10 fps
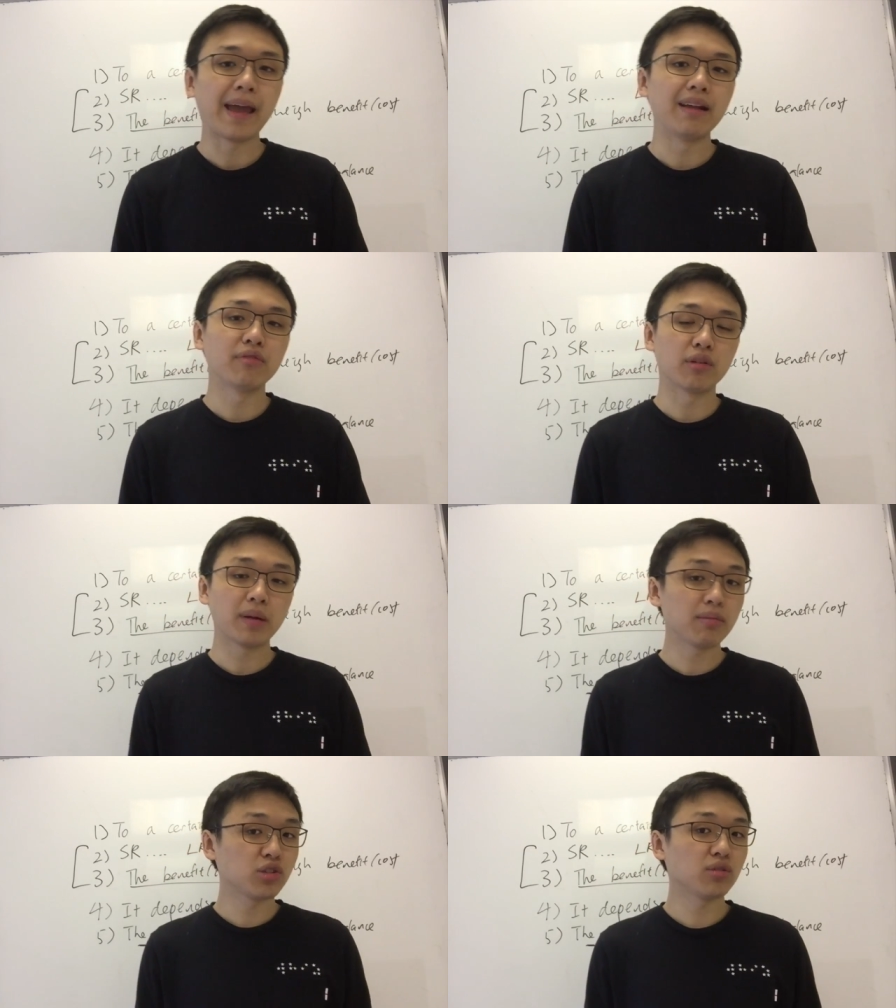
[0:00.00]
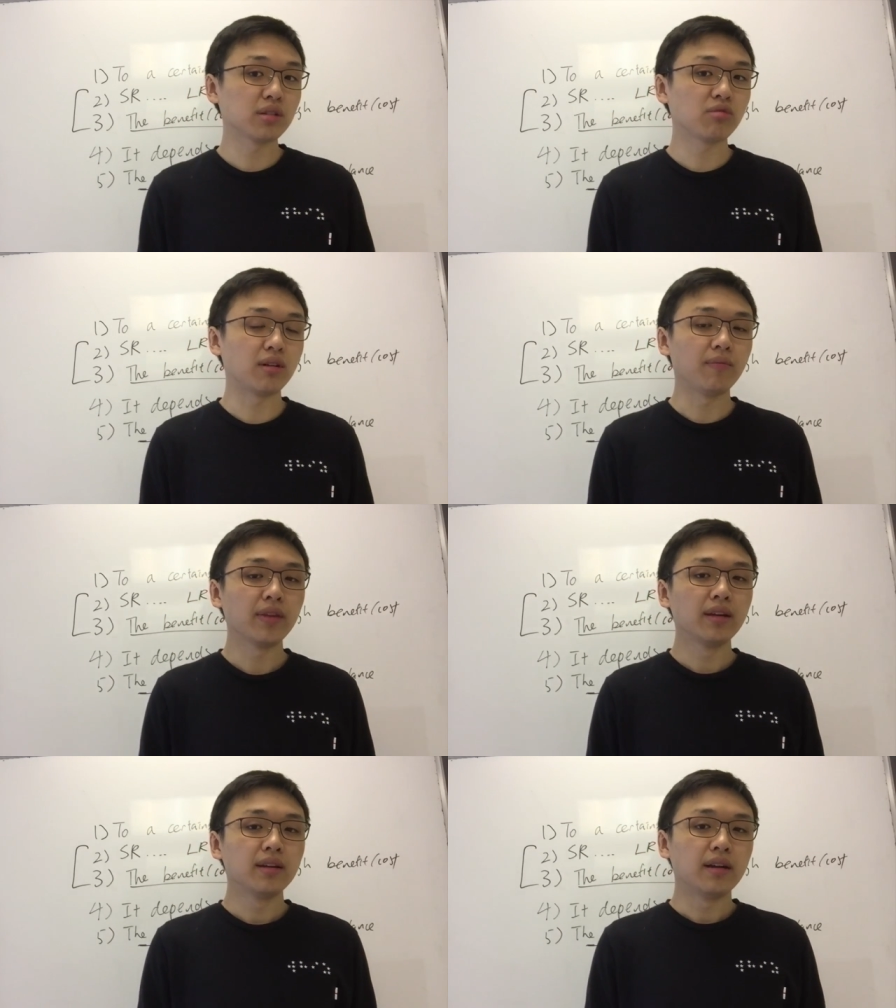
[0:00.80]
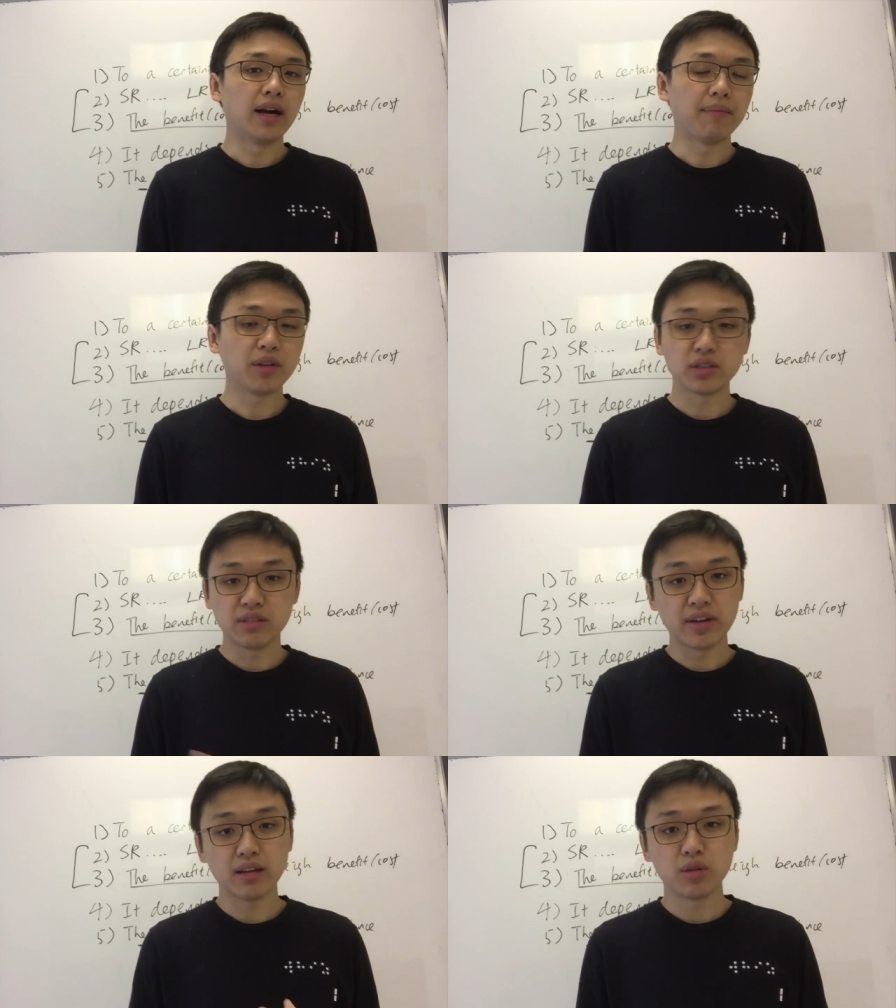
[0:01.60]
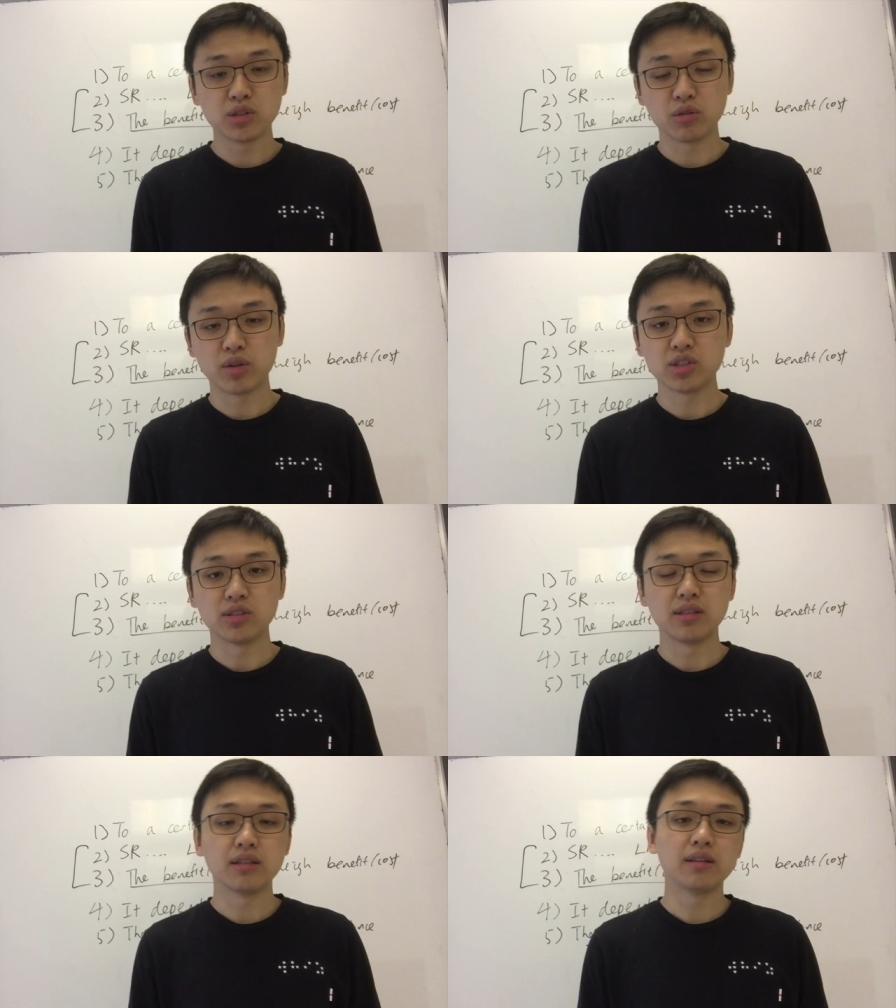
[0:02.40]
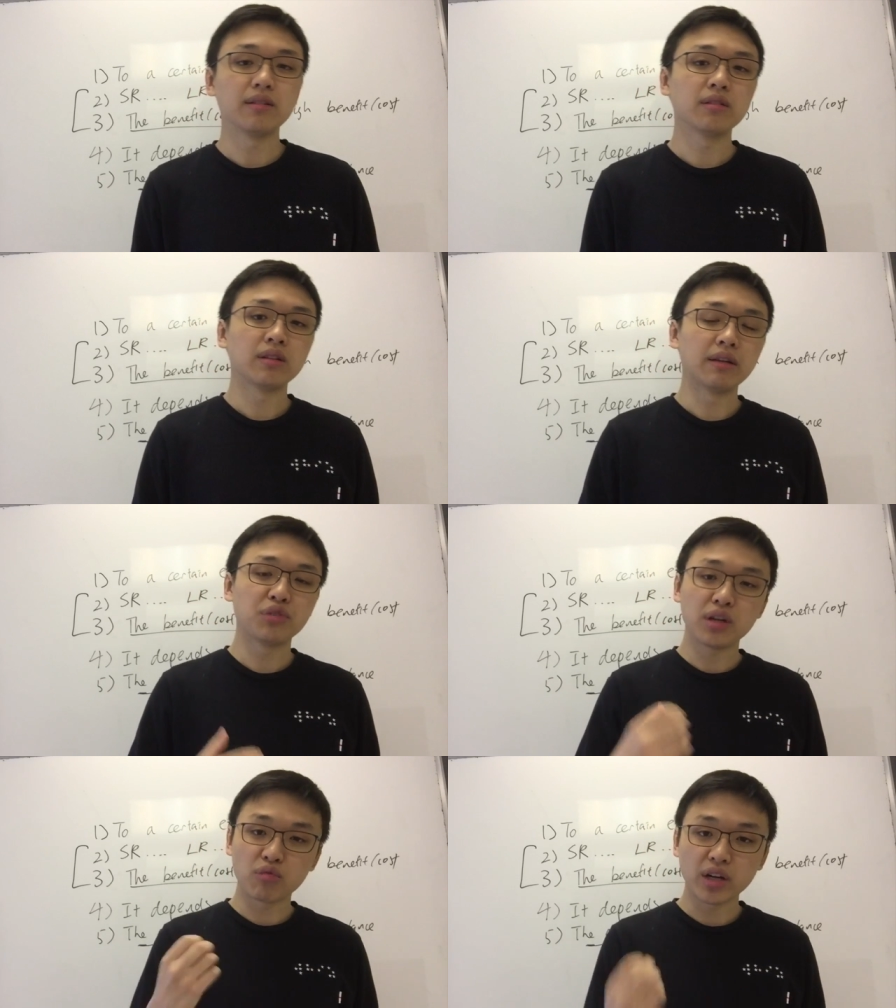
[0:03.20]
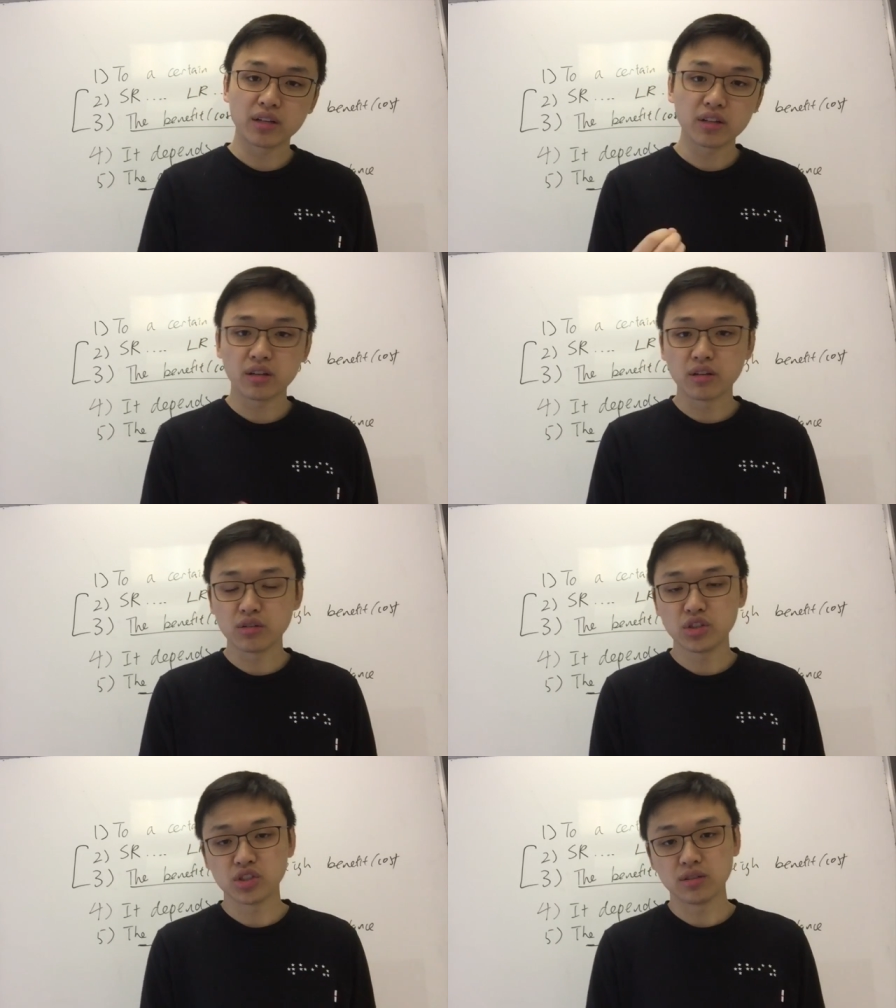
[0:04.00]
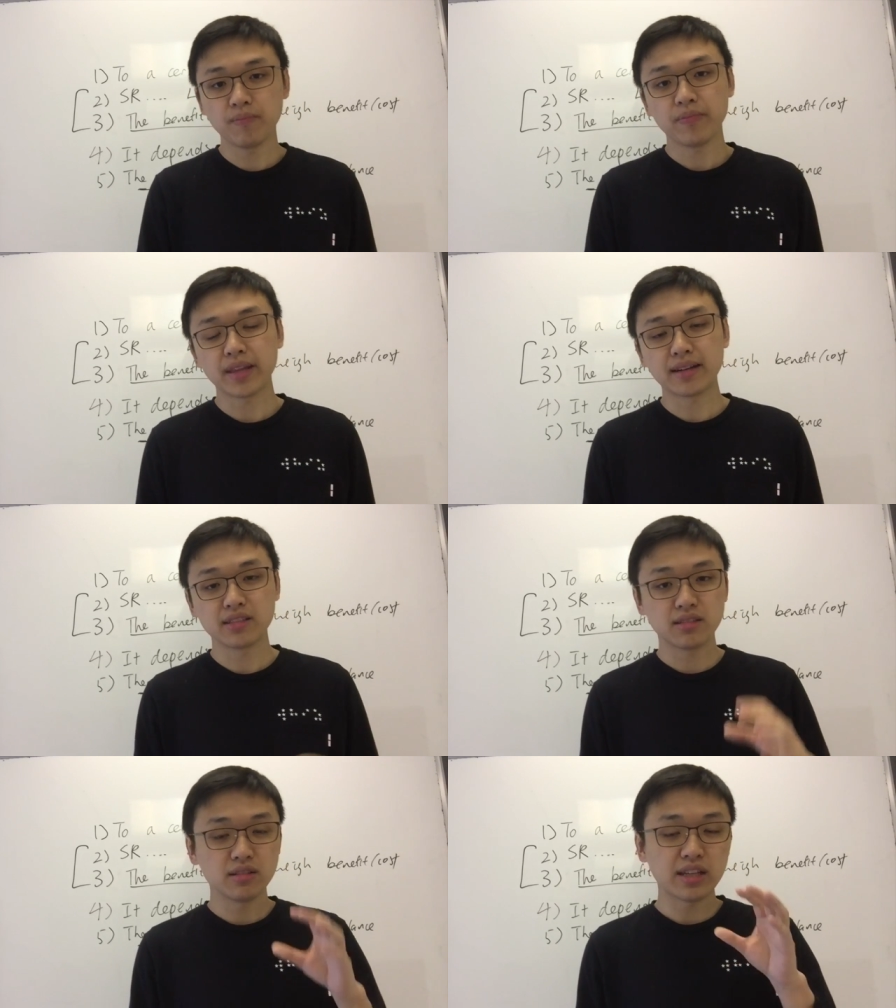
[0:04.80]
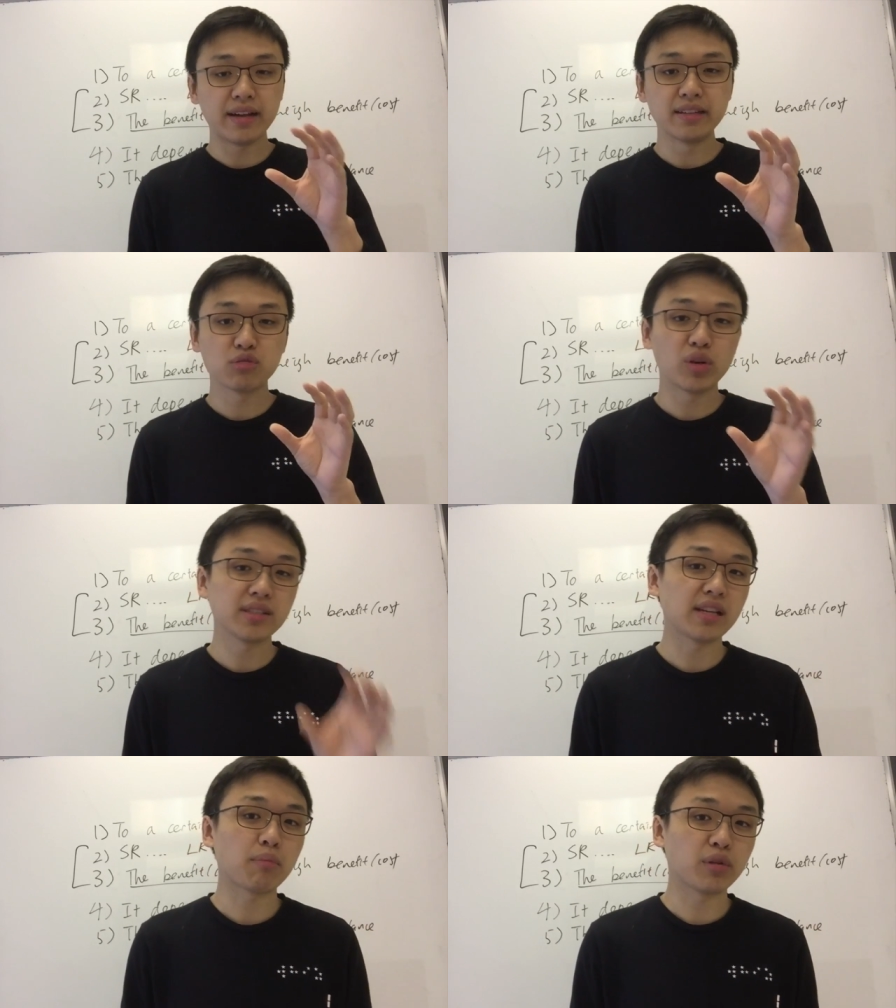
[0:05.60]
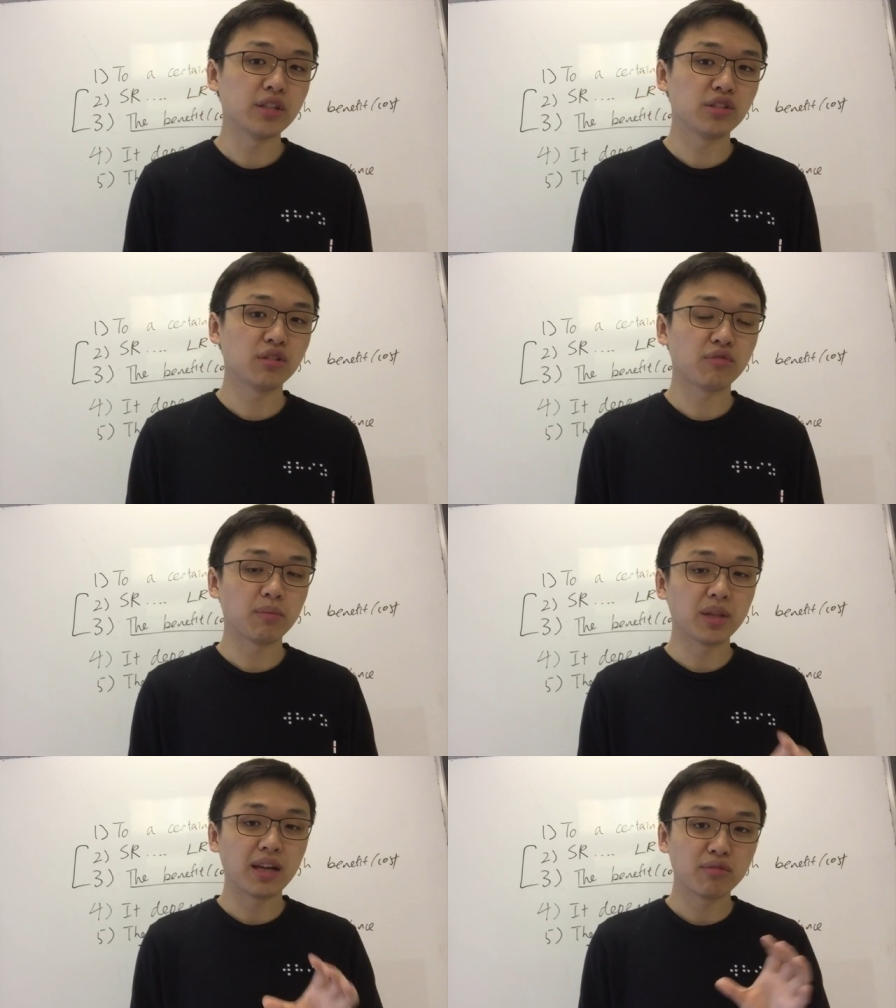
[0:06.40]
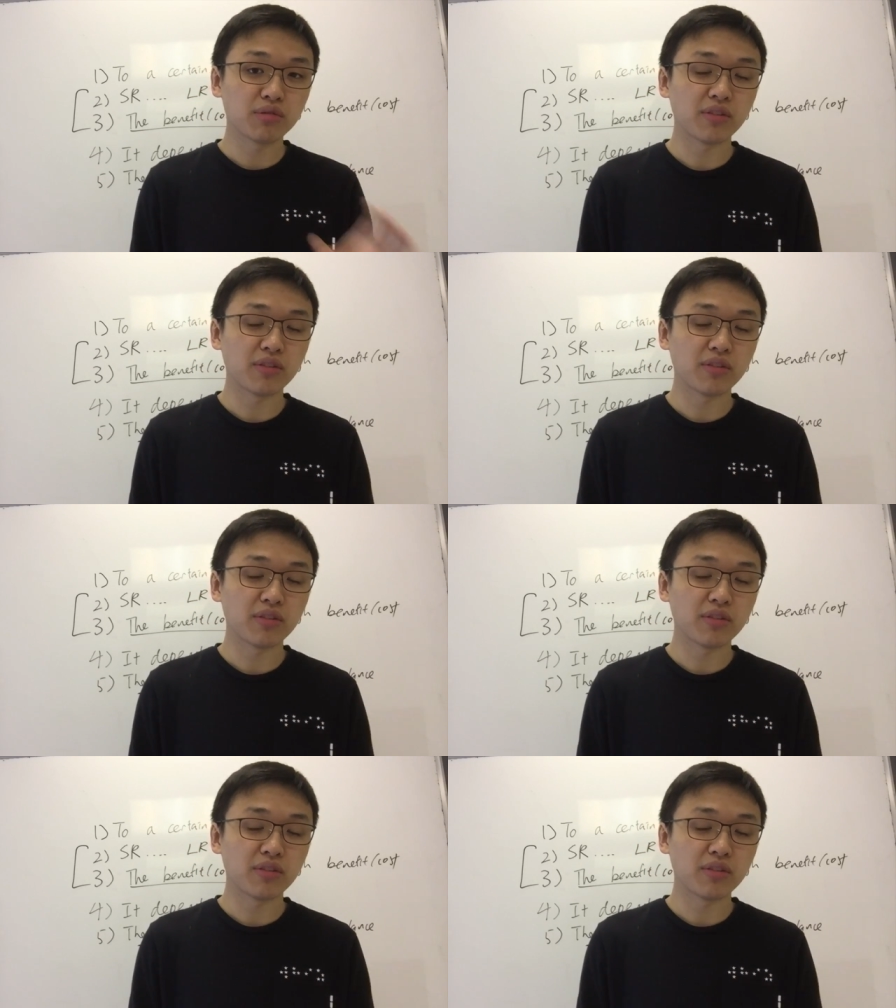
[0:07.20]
And for paper two as well, um, there's evaluation question if you can write a good conclusion, that is, that is what separates you from a level